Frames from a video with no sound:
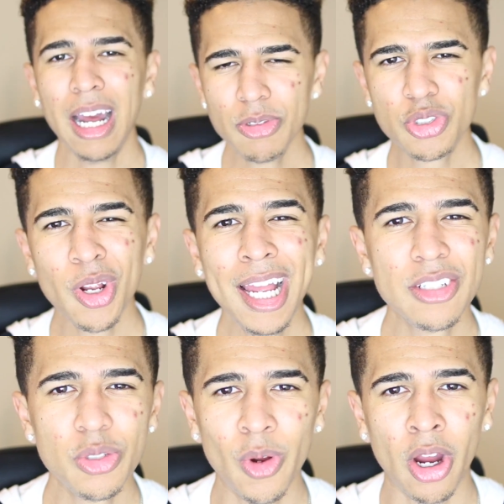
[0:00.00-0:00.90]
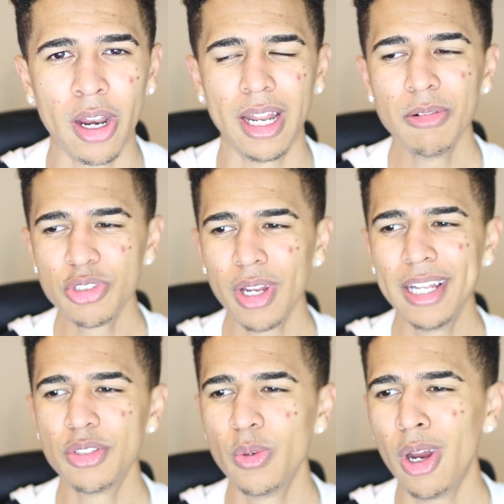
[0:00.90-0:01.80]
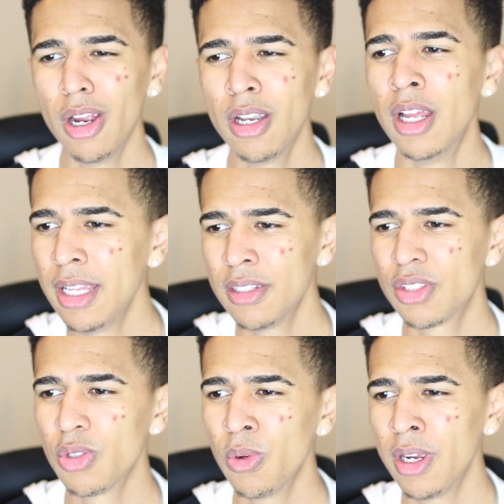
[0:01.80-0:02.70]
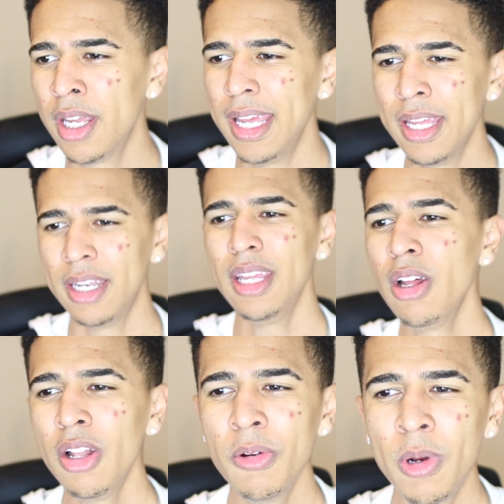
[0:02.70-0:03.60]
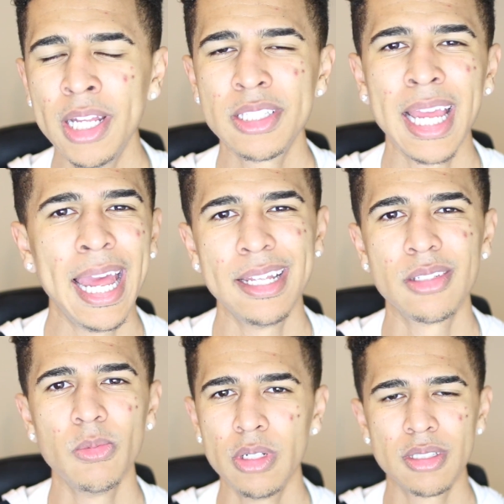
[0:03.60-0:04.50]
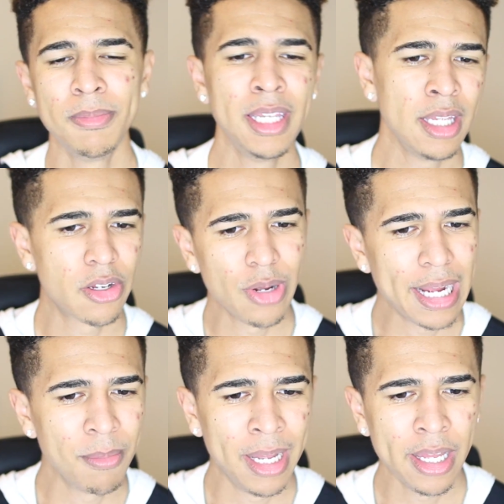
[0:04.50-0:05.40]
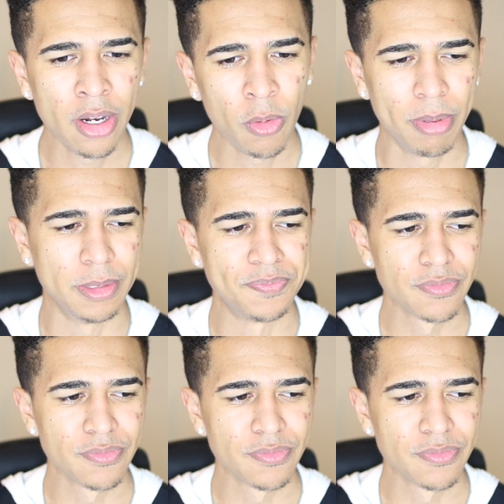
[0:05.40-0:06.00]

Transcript: I was trying too hard in the story, and all it was, guys, was me cracking my head open.